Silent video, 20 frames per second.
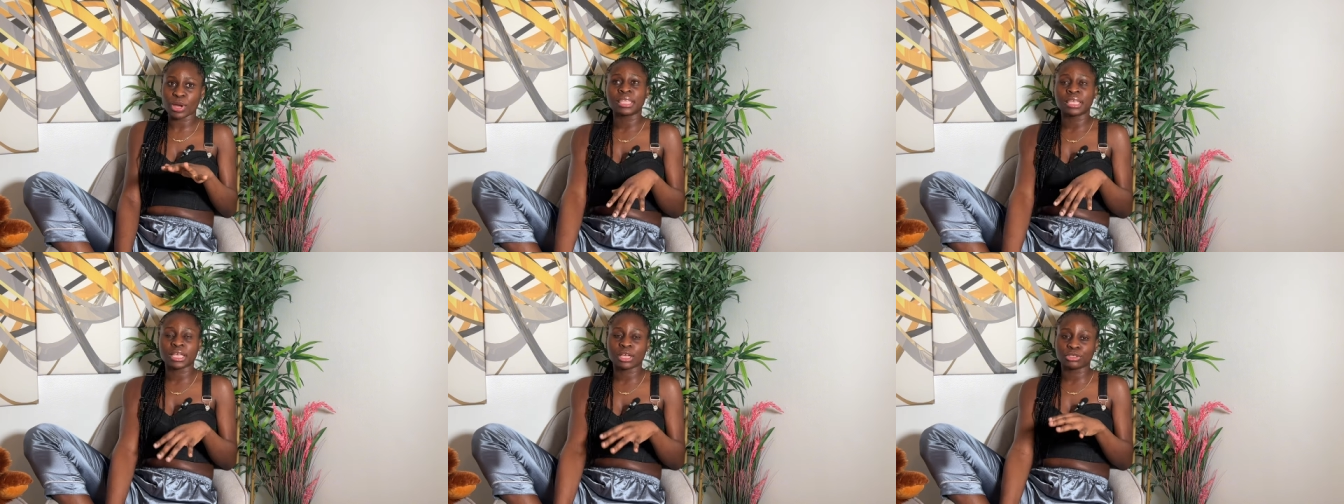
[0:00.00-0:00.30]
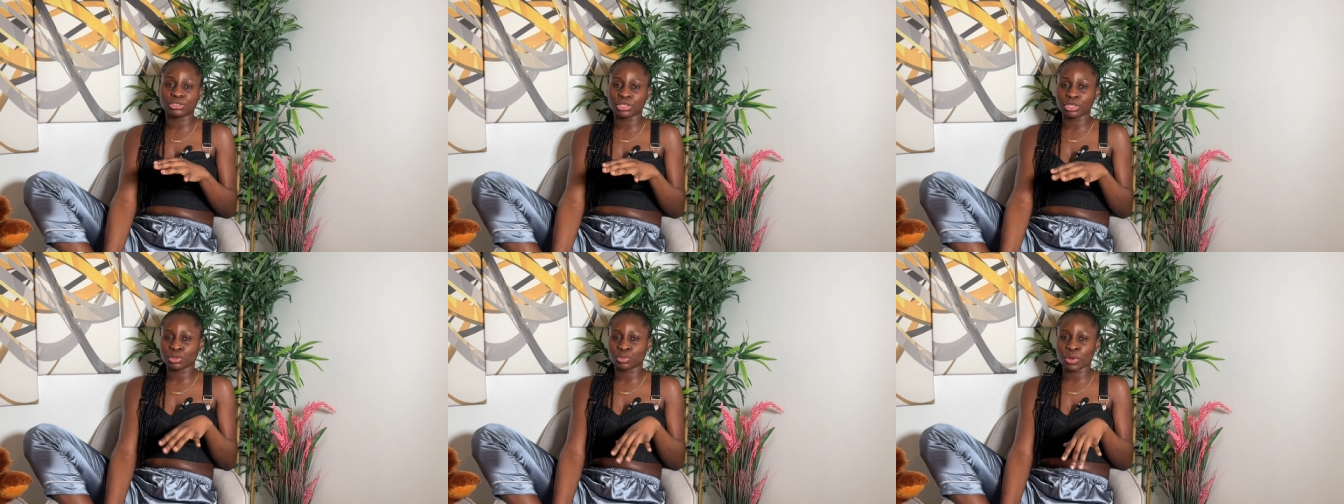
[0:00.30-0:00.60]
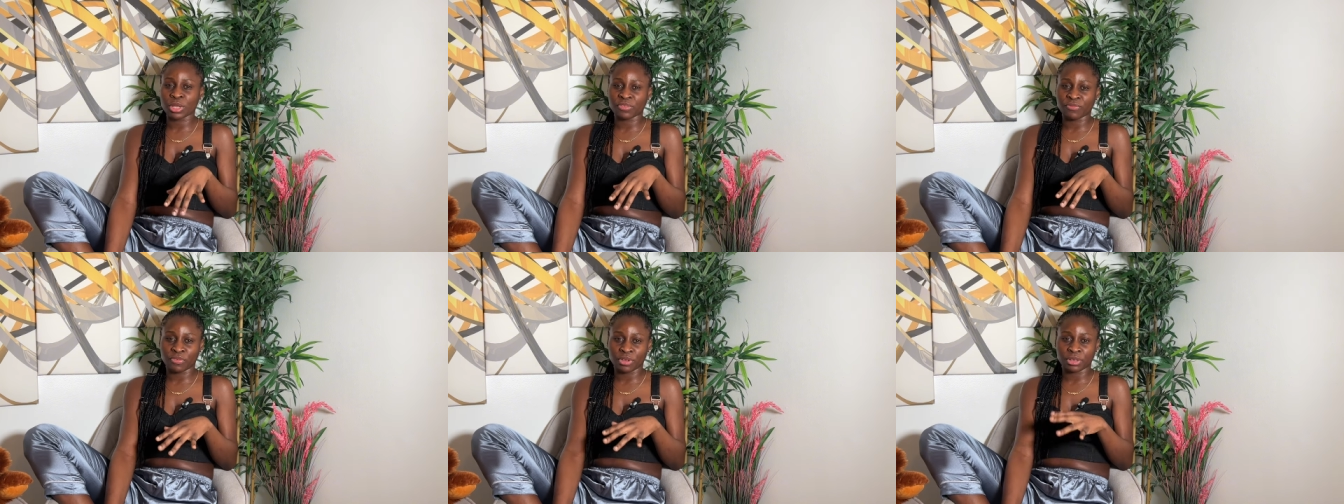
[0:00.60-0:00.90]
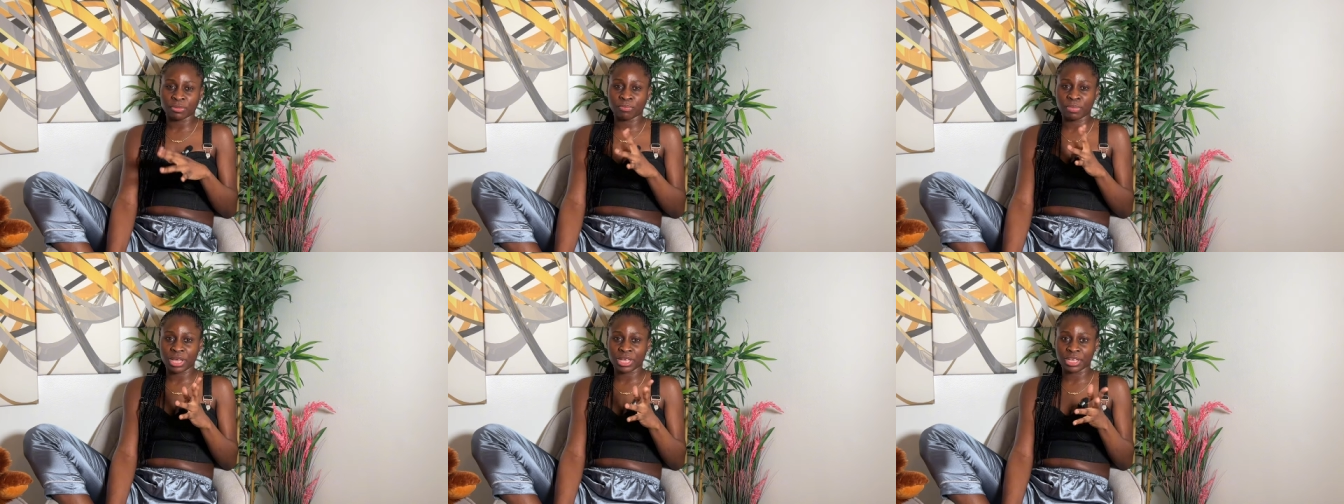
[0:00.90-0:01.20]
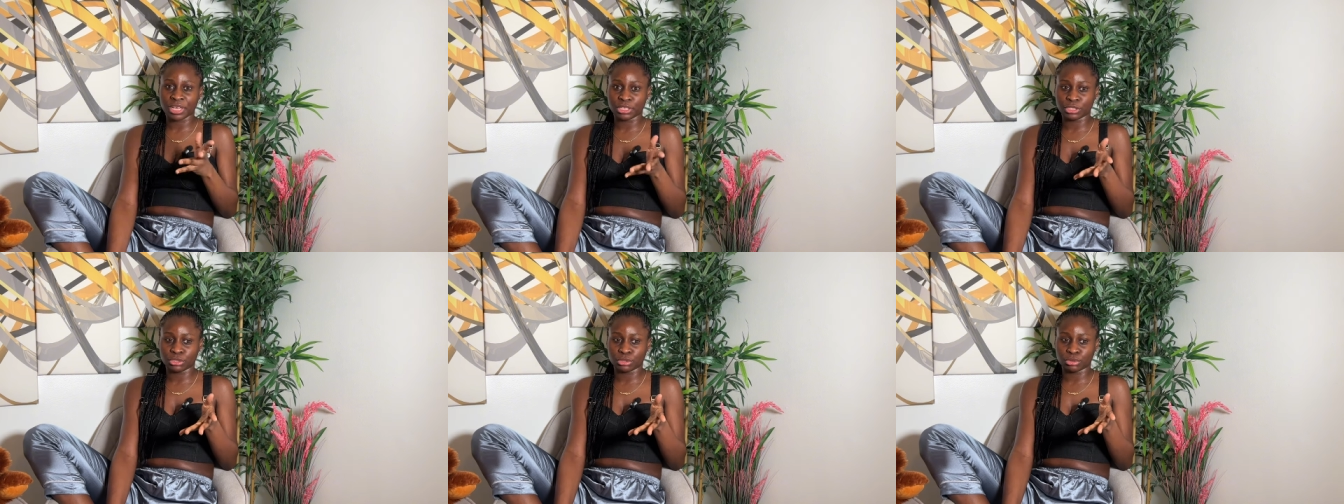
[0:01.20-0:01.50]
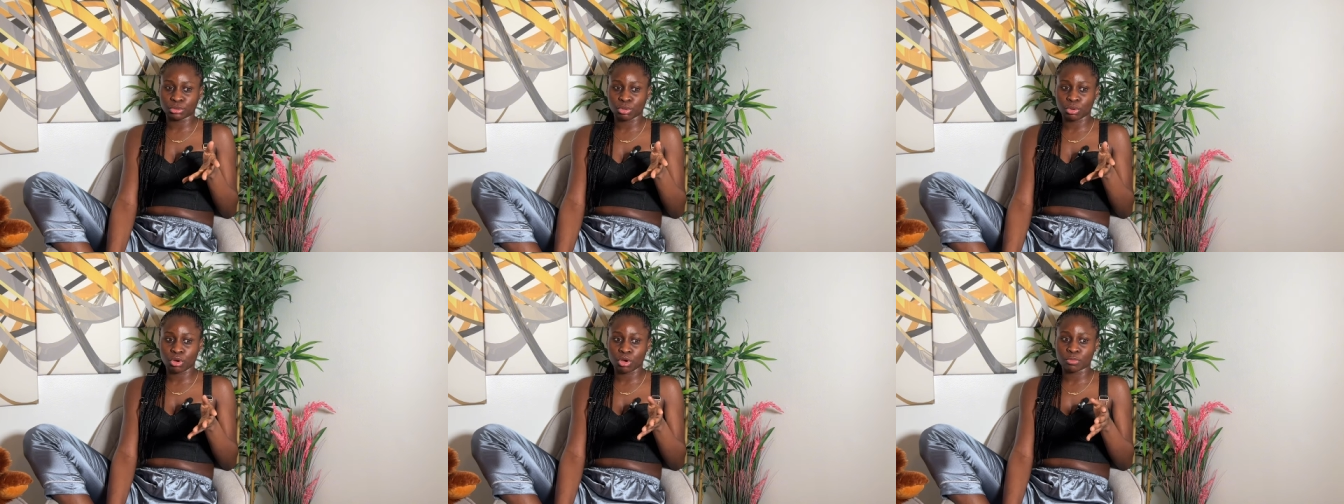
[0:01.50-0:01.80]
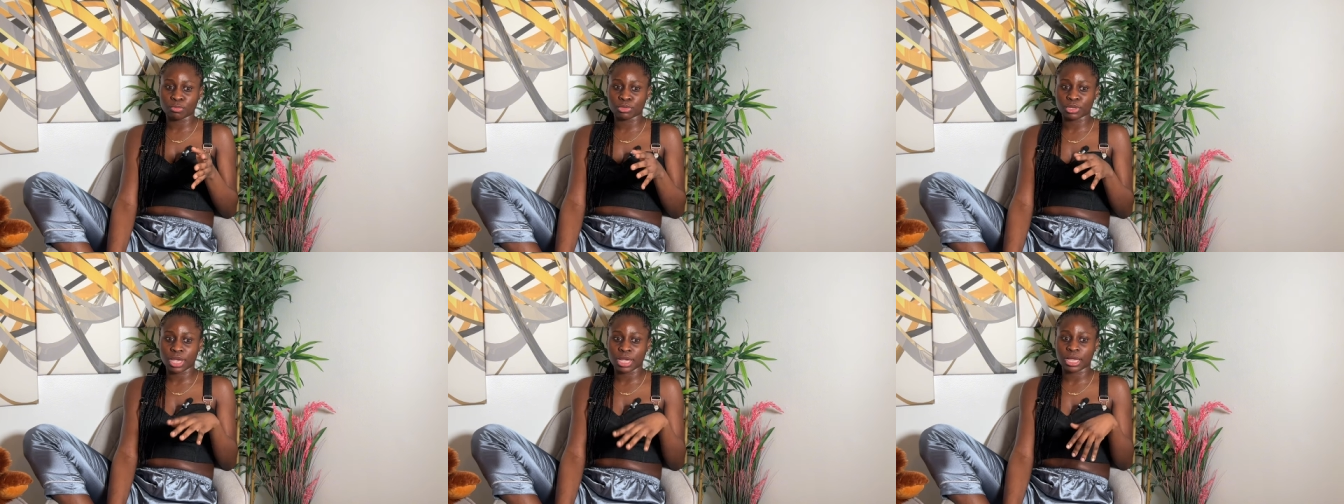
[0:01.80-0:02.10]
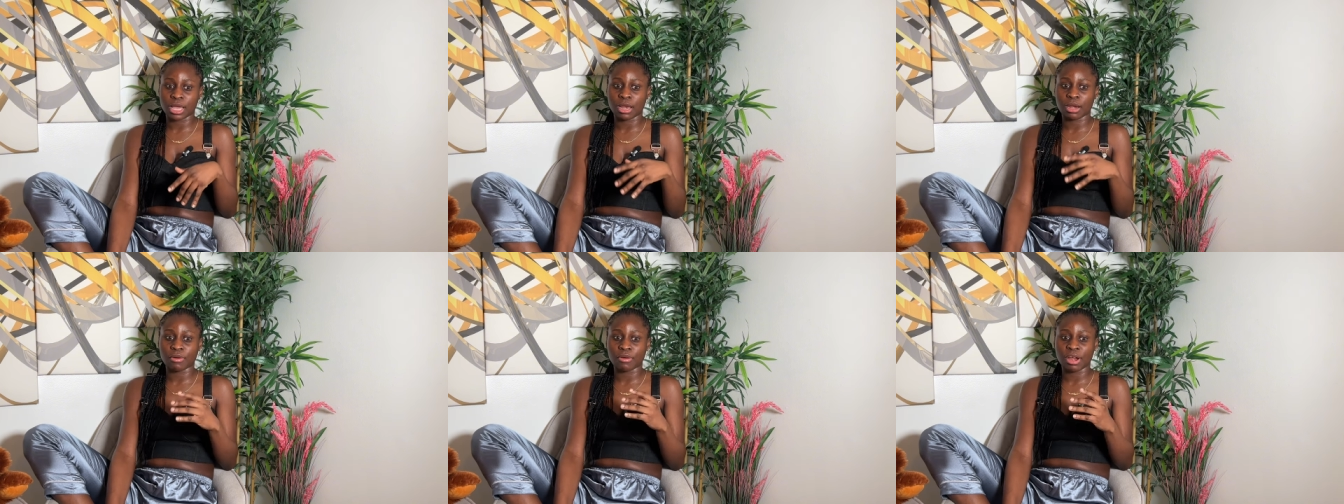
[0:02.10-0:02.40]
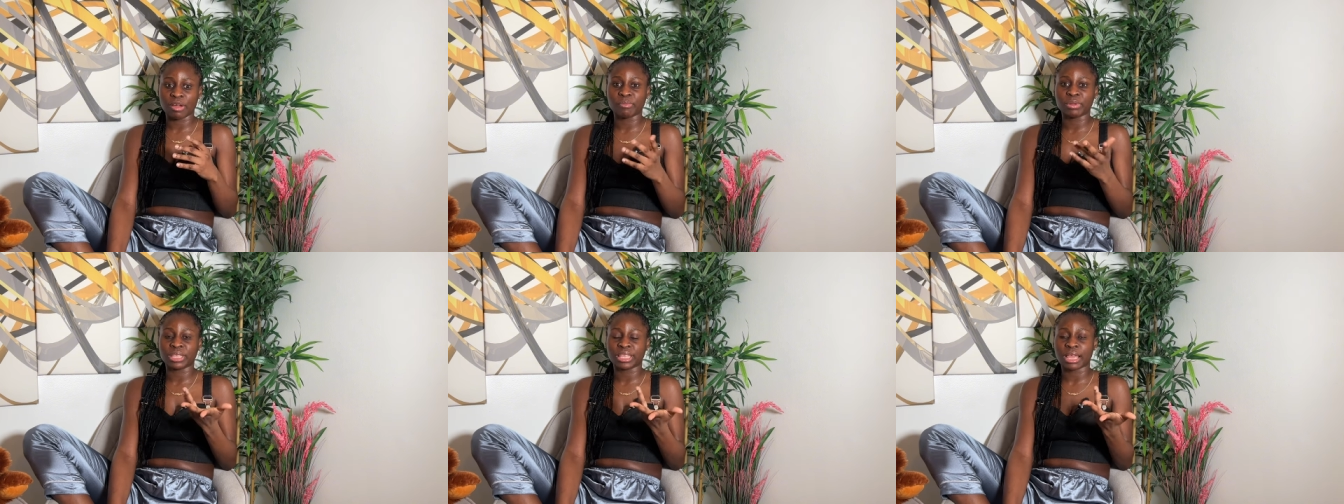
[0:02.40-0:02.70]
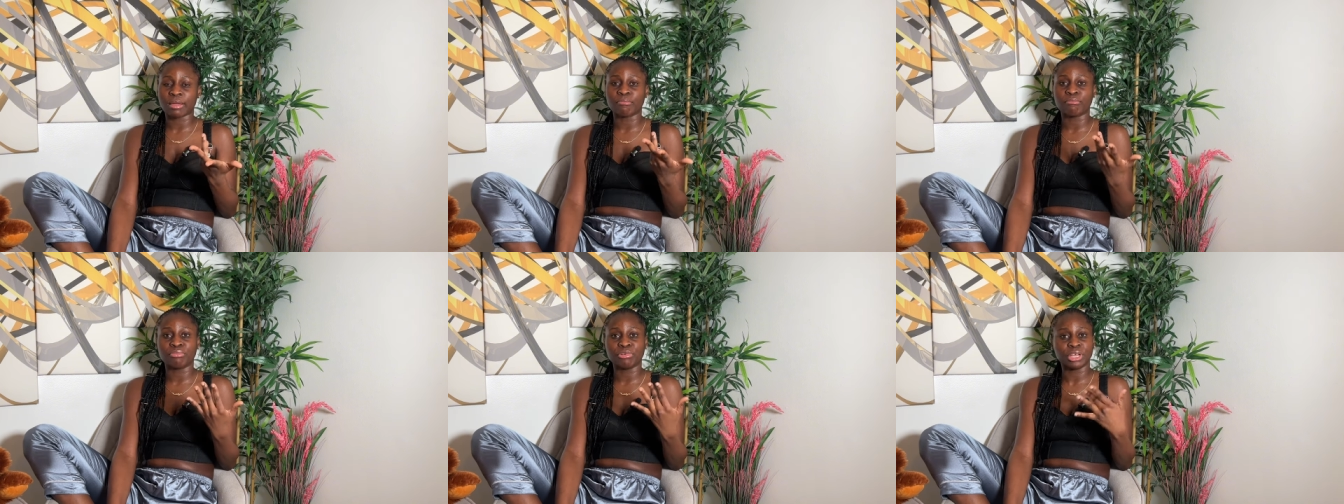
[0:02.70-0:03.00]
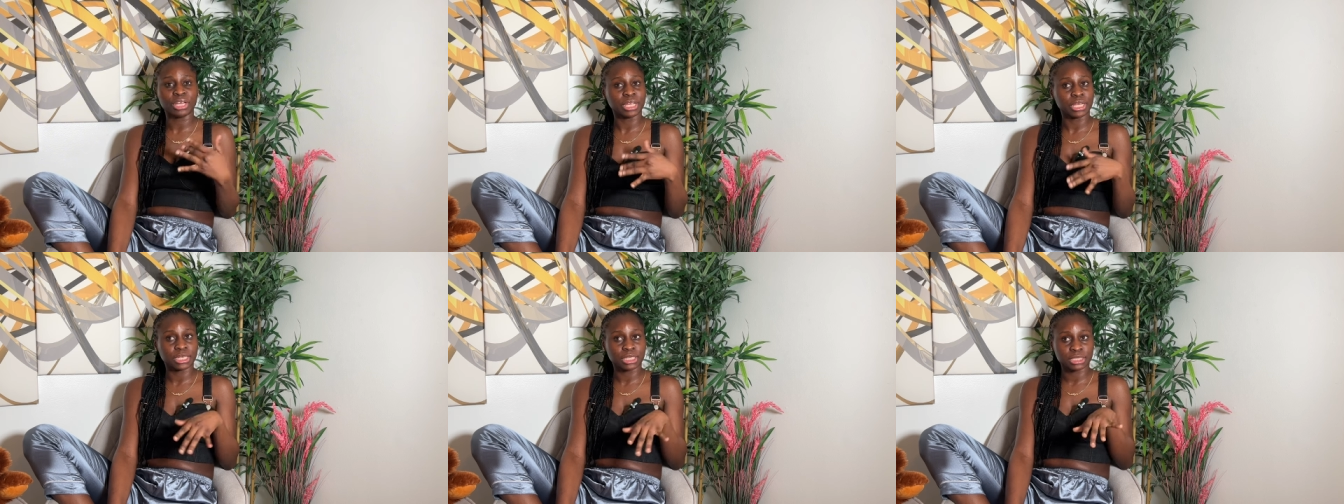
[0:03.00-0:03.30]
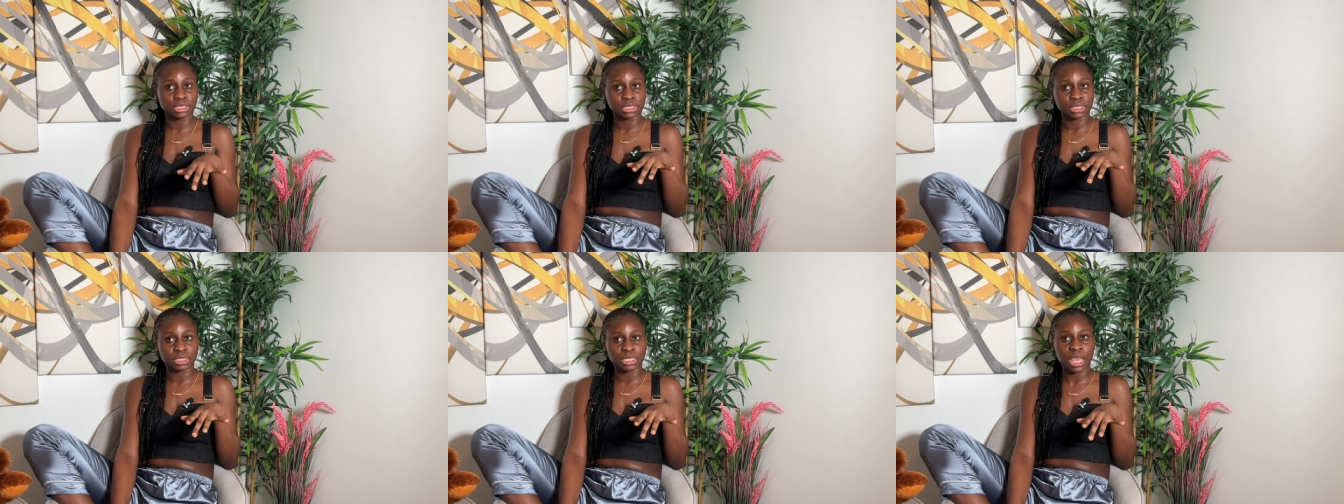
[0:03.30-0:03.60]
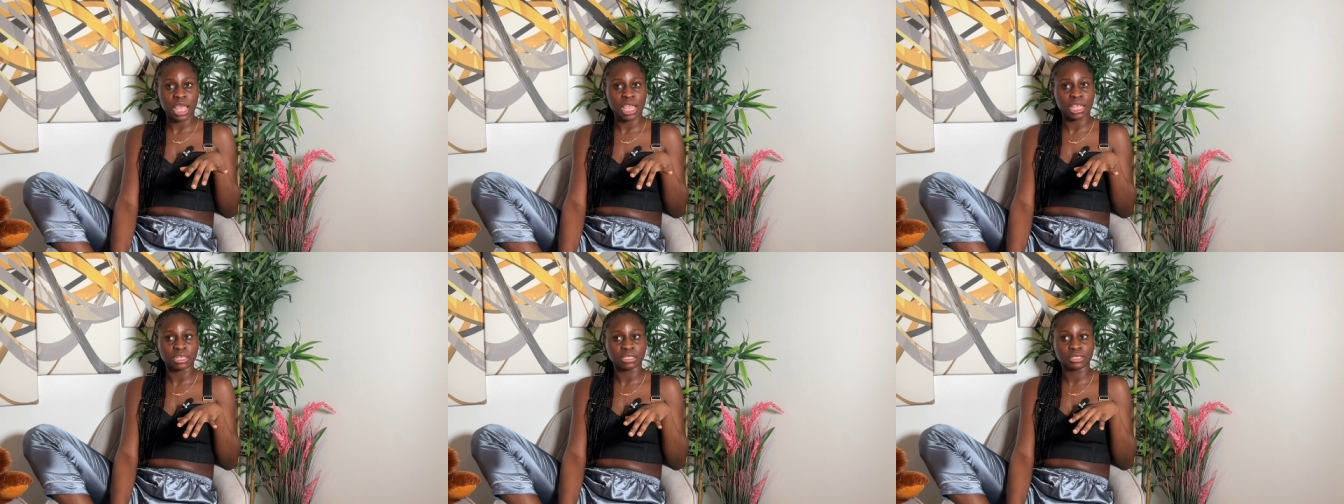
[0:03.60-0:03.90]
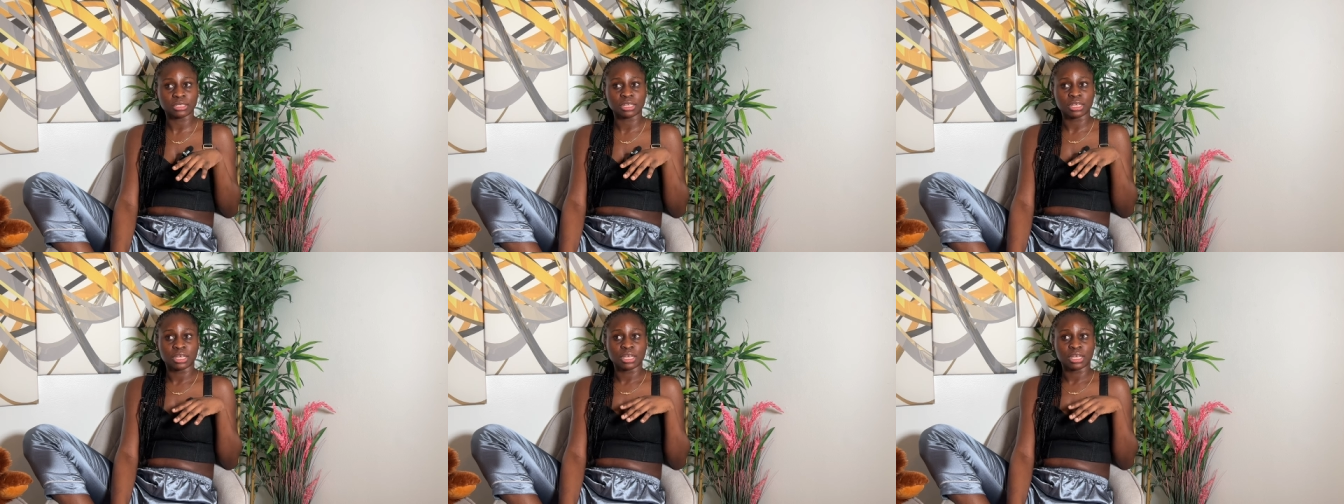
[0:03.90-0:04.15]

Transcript: I think I'll just wait for the package to come so I can grab it and bring it inside.